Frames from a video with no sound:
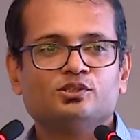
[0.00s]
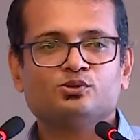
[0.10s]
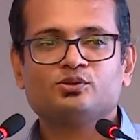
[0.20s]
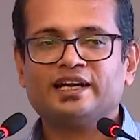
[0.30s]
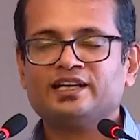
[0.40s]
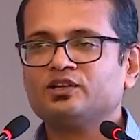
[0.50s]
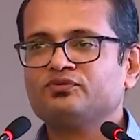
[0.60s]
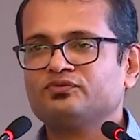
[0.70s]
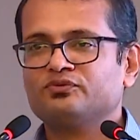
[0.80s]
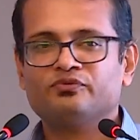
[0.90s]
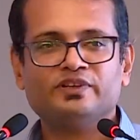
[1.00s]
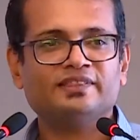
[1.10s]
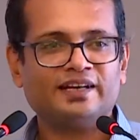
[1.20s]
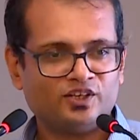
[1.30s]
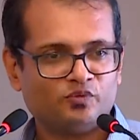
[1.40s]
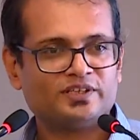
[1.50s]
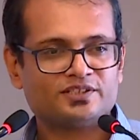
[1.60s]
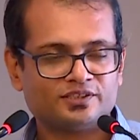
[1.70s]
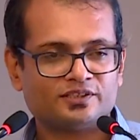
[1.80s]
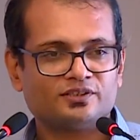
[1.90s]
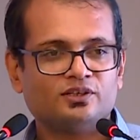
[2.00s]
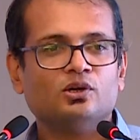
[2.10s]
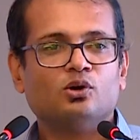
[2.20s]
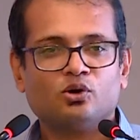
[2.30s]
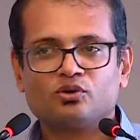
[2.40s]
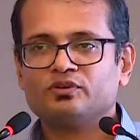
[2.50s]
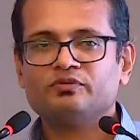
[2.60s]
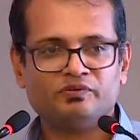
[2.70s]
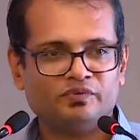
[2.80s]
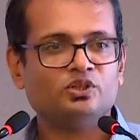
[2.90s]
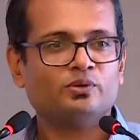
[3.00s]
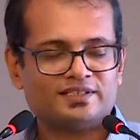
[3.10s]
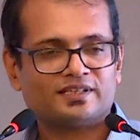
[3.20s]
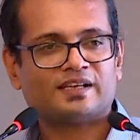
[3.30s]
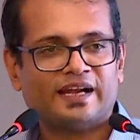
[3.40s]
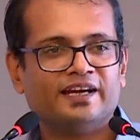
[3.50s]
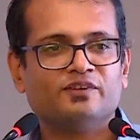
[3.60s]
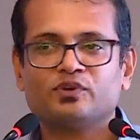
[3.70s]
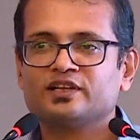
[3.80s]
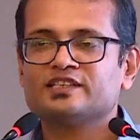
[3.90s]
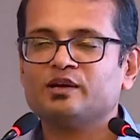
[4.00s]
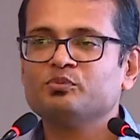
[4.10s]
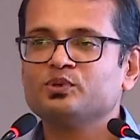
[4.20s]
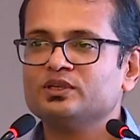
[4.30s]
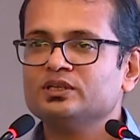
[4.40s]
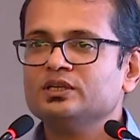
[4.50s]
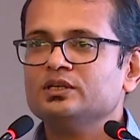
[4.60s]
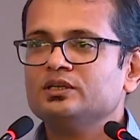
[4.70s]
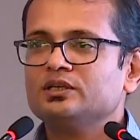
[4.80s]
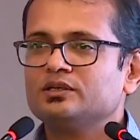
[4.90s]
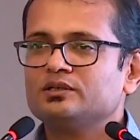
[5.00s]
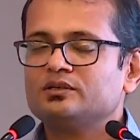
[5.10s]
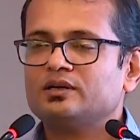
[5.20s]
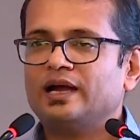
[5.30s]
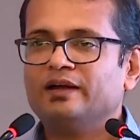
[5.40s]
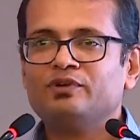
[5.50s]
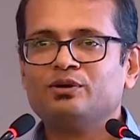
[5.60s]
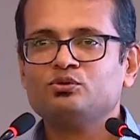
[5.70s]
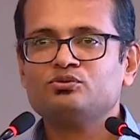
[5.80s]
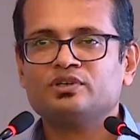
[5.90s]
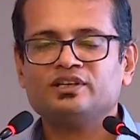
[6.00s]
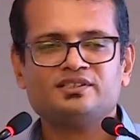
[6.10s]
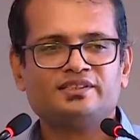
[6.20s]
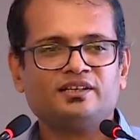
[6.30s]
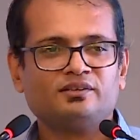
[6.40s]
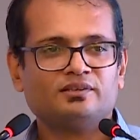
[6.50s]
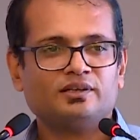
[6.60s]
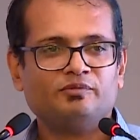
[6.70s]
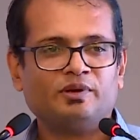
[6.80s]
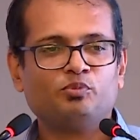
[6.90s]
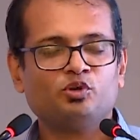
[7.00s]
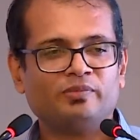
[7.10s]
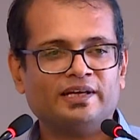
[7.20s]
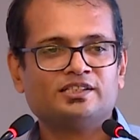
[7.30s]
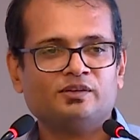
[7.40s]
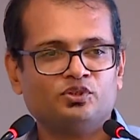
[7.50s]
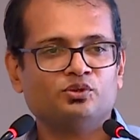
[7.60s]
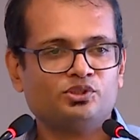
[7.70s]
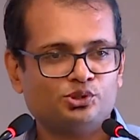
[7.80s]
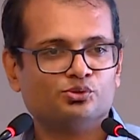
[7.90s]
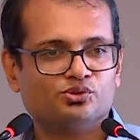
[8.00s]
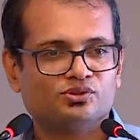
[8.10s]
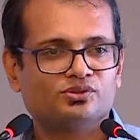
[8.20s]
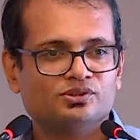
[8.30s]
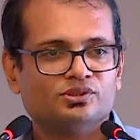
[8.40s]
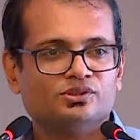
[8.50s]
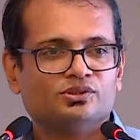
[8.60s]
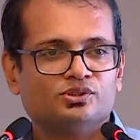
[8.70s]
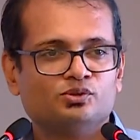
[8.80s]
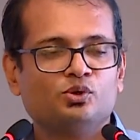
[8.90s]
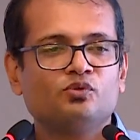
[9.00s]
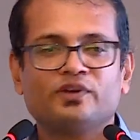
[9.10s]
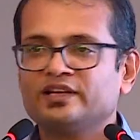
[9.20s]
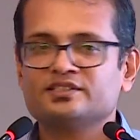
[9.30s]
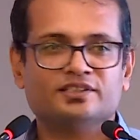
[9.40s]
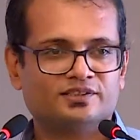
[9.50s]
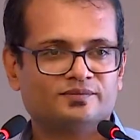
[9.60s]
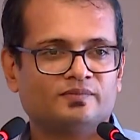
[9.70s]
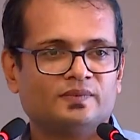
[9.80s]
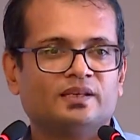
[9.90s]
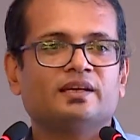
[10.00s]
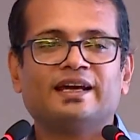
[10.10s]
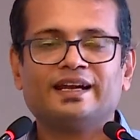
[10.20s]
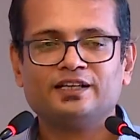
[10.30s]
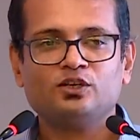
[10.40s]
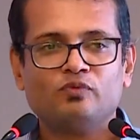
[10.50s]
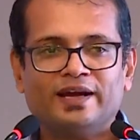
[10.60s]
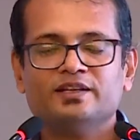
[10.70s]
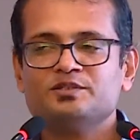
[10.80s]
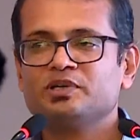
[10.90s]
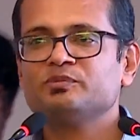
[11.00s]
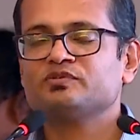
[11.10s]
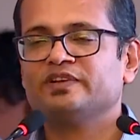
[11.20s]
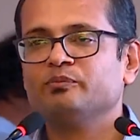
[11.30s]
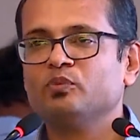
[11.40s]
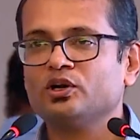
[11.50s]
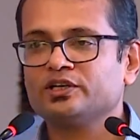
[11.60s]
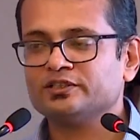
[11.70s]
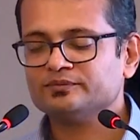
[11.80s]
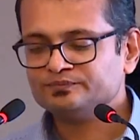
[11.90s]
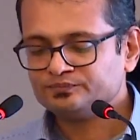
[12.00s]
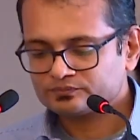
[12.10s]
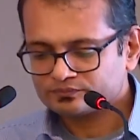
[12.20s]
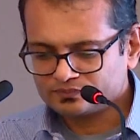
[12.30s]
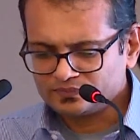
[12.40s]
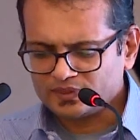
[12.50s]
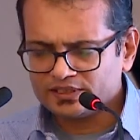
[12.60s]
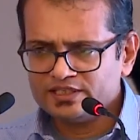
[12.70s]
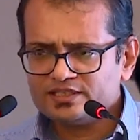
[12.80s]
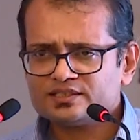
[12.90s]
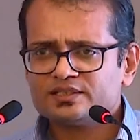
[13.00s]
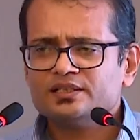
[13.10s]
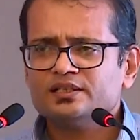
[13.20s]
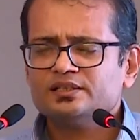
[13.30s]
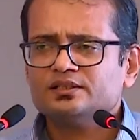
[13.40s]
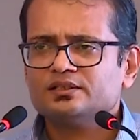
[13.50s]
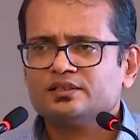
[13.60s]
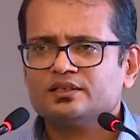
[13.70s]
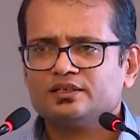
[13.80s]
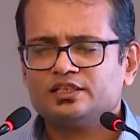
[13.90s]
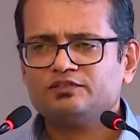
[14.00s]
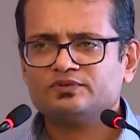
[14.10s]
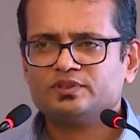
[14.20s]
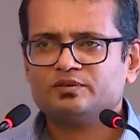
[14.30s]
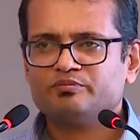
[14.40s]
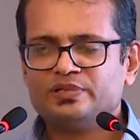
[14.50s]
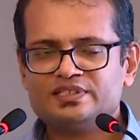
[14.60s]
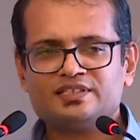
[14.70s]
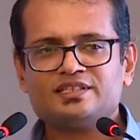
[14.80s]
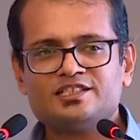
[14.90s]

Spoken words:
to kind of win that investor or even win you as a client, for example, I would have to understand if I put myself in your shoes, you would look for exits. And I'll tell you why this becomes very important. Is if businesses